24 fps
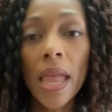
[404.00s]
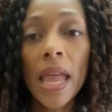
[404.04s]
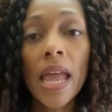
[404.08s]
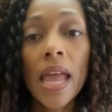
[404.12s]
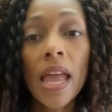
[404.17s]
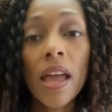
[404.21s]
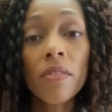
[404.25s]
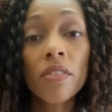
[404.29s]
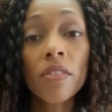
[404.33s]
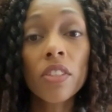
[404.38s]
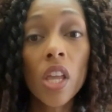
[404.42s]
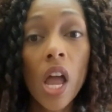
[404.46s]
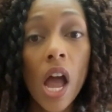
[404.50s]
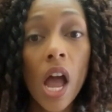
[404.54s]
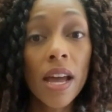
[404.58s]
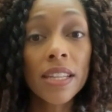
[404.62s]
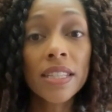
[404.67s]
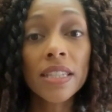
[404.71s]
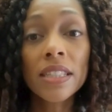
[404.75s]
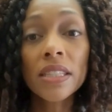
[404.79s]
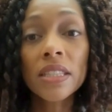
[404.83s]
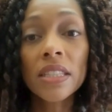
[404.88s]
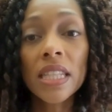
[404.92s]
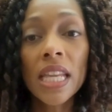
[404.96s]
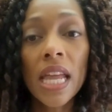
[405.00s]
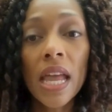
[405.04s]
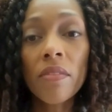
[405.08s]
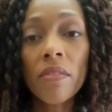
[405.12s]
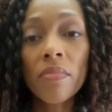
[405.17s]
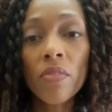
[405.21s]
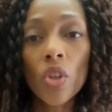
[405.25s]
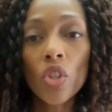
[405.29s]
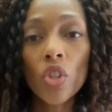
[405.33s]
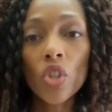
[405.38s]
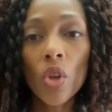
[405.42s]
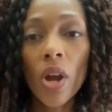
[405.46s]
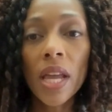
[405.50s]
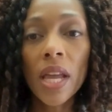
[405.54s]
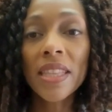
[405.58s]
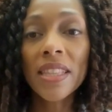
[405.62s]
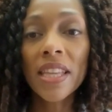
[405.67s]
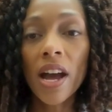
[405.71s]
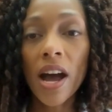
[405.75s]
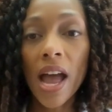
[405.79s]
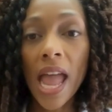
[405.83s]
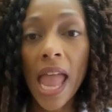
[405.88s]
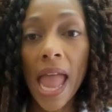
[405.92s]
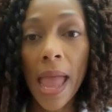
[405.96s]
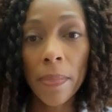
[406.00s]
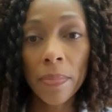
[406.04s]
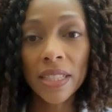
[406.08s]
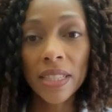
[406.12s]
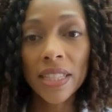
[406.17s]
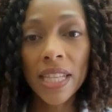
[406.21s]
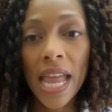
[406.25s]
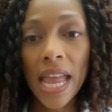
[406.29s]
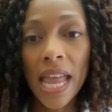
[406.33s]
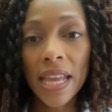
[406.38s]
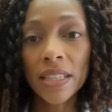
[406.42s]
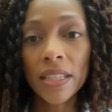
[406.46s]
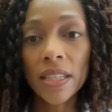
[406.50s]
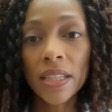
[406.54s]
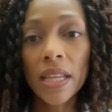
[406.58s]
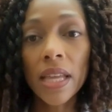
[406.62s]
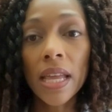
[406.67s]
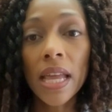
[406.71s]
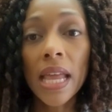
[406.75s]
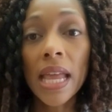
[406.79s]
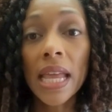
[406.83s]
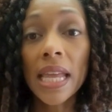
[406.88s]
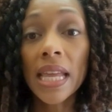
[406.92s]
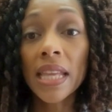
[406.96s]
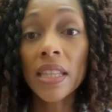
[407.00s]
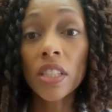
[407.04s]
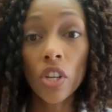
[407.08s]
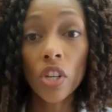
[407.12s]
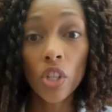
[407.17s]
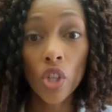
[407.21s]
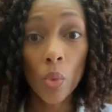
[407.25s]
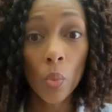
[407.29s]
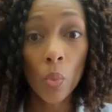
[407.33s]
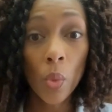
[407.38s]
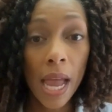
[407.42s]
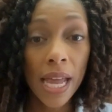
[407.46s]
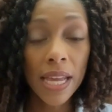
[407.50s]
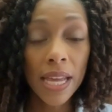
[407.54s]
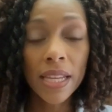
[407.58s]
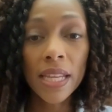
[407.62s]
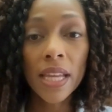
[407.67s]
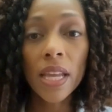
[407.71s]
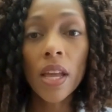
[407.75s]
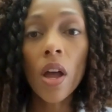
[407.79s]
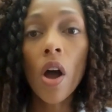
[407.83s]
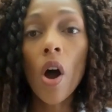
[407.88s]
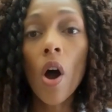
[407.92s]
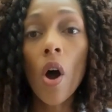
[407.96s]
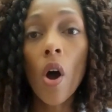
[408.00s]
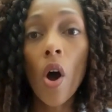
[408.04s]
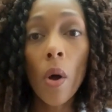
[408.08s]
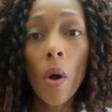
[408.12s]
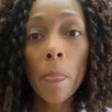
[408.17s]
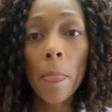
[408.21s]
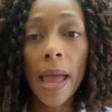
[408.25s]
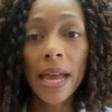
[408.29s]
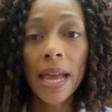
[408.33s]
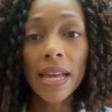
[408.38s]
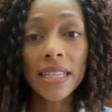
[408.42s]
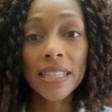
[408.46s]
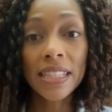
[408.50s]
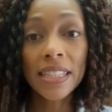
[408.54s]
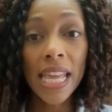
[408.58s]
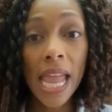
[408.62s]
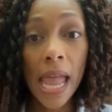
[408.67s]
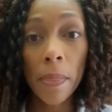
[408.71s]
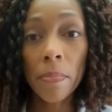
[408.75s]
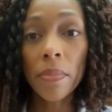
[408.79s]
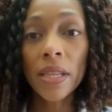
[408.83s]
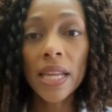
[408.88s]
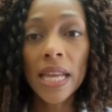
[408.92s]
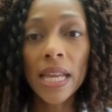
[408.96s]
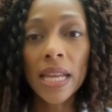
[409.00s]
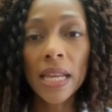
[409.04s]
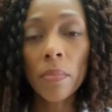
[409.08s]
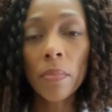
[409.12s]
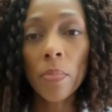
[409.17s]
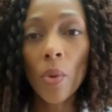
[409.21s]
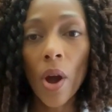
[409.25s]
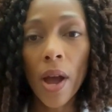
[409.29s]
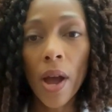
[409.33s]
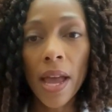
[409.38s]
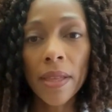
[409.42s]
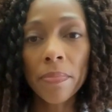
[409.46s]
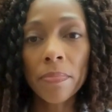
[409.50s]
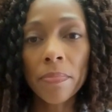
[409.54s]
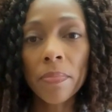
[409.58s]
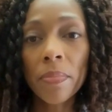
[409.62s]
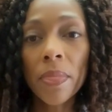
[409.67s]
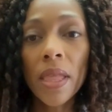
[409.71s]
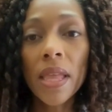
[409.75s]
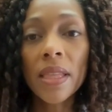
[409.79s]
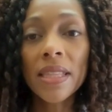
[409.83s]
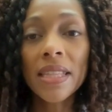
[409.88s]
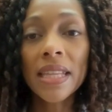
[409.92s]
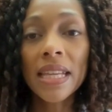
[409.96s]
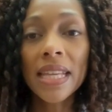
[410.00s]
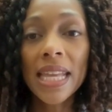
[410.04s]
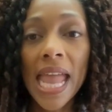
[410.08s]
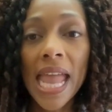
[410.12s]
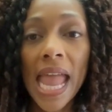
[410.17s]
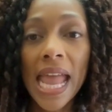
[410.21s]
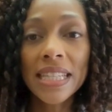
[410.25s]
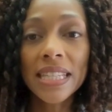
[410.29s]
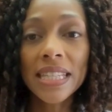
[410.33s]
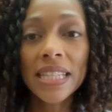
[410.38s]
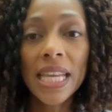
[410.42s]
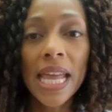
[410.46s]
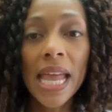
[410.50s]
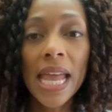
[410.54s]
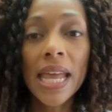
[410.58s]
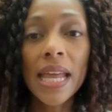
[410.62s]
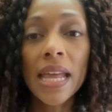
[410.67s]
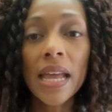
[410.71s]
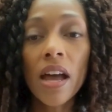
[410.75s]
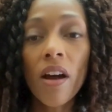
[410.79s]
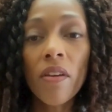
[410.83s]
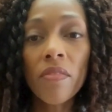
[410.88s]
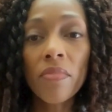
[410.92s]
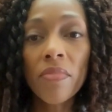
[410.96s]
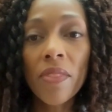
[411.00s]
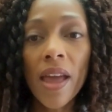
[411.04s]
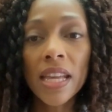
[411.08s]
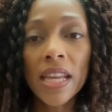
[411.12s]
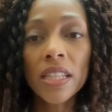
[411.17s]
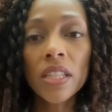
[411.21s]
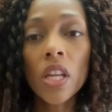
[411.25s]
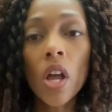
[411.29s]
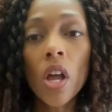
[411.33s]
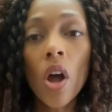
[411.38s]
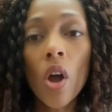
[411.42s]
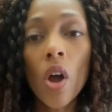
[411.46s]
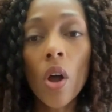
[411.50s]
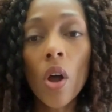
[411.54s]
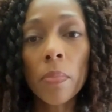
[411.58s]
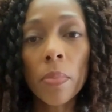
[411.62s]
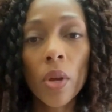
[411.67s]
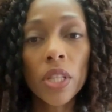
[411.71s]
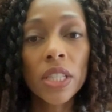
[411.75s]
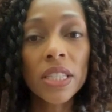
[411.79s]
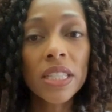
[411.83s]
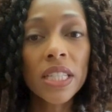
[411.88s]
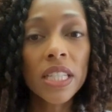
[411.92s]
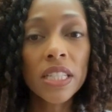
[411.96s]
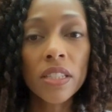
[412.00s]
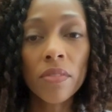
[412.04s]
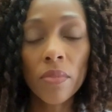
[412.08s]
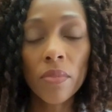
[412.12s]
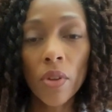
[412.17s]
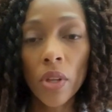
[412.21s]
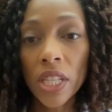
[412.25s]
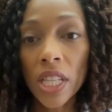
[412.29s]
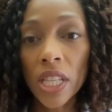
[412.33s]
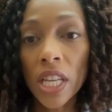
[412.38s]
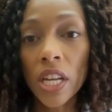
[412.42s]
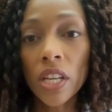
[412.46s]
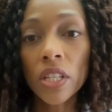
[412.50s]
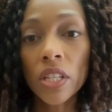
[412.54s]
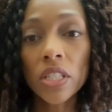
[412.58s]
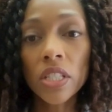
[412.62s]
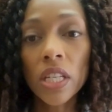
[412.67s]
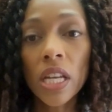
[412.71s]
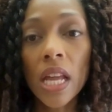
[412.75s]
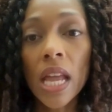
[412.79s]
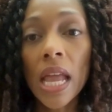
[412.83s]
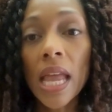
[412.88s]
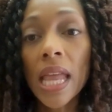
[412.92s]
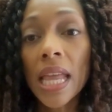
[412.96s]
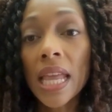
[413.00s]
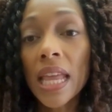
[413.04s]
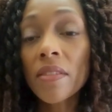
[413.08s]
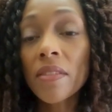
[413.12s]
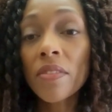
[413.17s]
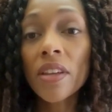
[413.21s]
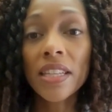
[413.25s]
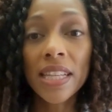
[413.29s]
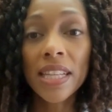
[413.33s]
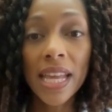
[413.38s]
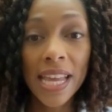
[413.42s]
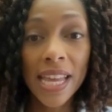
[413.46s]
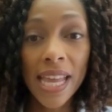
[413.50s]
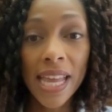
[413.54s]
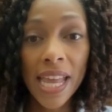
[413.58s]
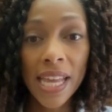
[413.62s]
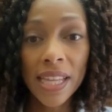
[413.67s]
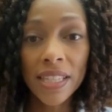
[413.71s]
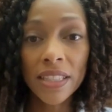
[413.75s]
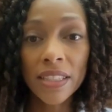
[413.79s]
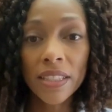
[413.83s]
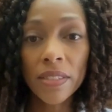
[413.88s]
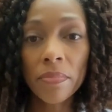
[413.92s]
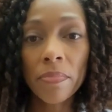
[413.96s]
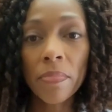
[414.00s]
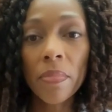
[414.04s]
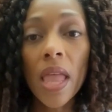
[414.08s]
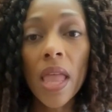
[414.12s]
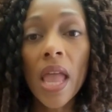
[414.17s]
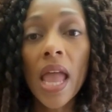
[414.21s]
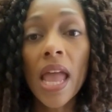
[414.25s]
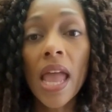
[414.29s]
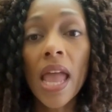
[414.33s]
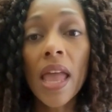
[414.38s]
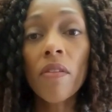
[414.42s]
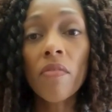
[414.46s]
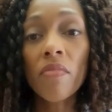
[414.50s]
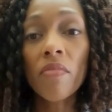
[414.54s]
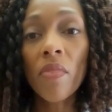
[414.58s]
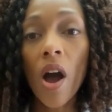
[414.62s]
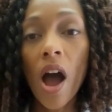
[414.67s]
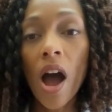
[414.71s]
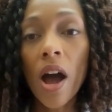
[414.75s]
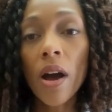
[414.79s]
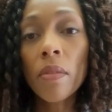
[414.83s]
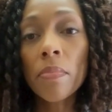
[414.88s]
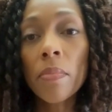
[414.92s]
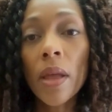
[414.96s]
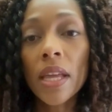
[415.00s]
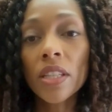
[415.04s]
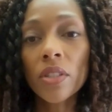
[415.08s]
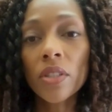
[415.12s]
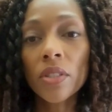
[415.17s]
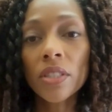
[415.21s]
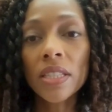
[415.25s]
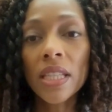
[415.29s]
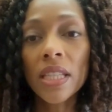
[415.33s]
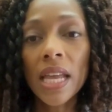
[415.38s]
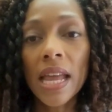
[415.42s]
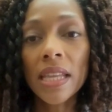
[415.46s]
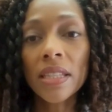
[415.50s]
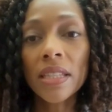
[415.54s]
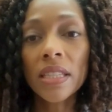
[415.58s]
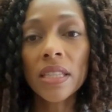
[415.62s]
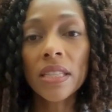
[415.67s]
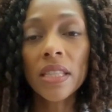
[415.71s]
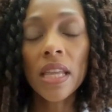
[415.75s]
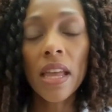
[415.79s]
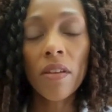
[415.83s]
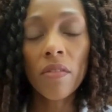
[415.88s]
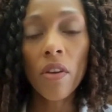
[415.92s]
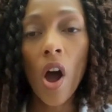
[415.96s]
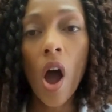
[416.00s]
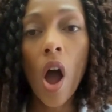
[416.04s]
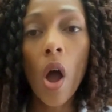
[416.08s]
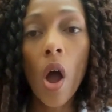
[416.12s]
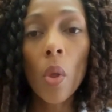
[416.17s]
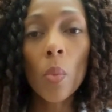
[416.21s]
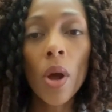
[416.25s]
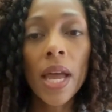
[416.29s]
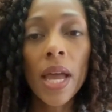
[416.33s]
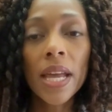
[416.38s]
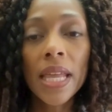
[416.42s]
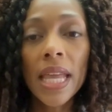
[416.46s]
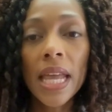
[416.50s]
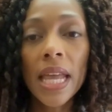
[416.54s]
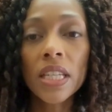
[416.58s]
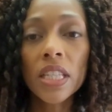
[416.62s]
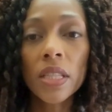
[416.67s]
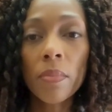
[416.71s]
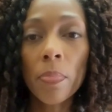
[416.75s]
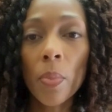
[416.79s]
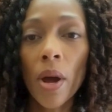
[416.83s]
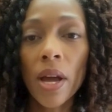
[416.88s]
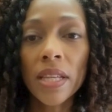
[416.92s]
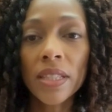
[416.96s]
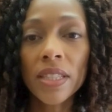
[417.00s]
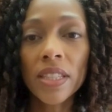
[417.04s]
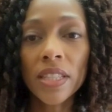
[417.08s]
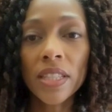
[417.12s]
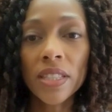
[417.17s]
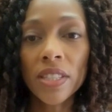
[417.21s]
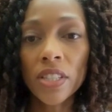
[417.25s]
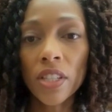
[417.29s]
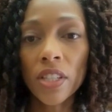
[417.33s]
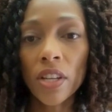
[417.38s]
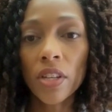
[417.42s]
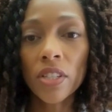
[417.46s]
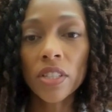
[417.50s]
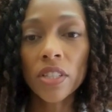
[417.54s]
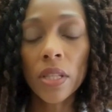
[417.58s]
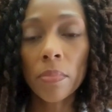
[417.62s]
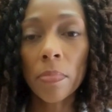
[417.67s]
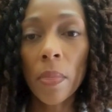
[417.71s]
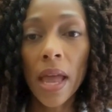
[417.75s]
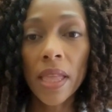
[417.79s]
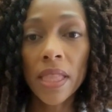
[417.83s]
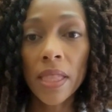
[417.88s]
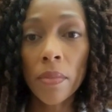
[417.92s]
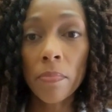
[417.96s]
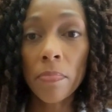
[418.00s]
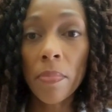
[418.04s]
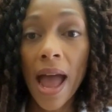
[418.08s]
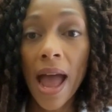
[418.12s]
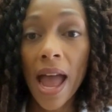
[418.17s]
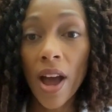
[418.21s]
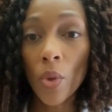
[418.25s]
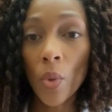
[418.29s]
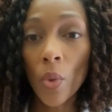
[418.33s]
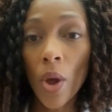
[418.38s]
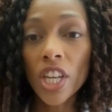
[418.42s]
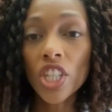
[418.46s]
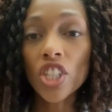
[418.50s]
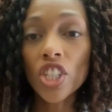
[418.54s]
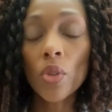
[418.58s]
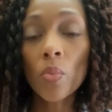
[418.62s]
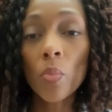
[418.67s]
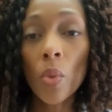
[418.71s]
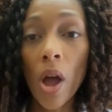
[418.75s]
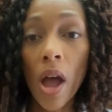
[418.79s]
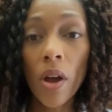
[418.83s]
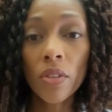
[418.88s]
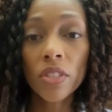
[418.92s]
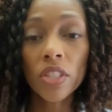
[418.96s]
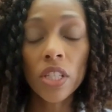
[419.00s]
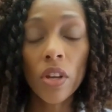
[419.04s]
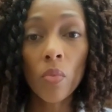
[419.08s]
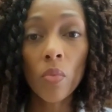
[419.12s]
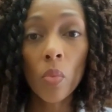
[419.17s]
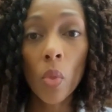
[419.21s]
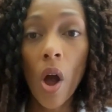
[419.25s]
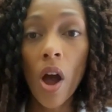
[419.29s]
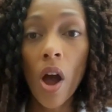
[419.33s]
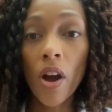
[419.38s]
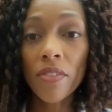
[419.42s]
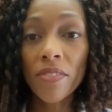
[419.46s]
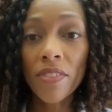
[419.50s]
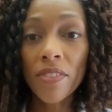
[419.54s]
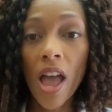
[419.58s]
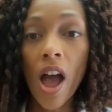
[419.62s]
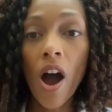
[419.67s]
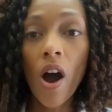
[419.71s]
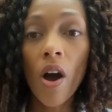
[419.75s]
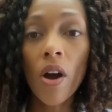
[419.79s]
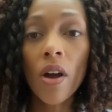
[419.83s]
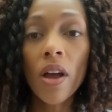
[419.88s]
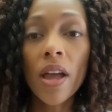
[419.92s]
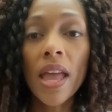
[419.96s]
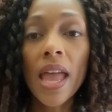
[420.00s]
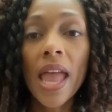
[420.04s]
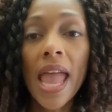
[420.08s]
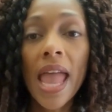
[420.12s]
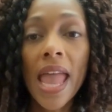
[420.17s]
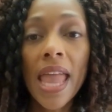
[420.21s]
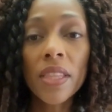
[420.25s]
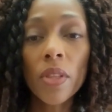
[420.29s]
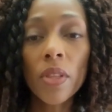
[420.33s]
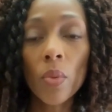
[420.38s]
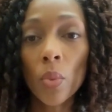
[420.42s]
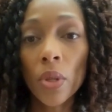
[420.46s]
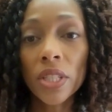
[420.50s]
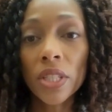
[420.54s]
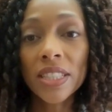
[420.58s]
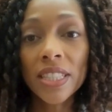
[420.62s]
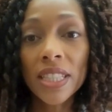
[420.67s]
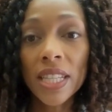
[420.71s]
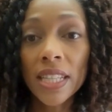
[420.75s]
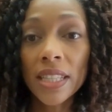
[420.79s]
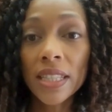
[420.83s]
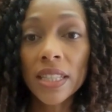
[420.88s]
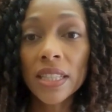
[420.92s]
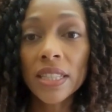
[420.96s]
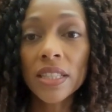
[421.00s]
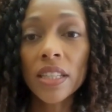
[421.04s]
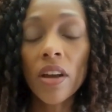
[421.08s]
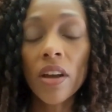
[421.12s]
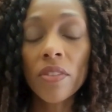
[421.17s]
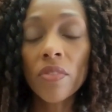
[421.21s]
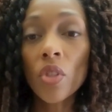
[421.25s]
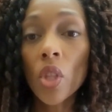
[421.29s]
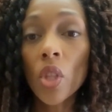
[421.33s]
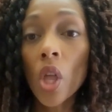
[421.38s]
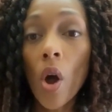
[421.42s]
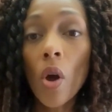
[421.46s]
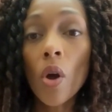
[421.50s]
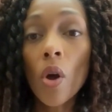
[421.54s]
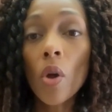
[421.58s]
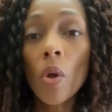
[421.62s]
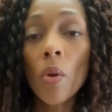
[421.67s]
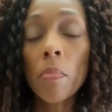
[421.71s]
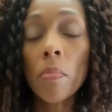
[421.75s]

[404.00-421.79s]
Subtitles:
If toxins infiltrate their habitats, either directly or by contaminating prey, the cascading effects could persist for years, even decades. Environmental scientists have already expressed concerns about the migration routes of waterfowl and the resilience of local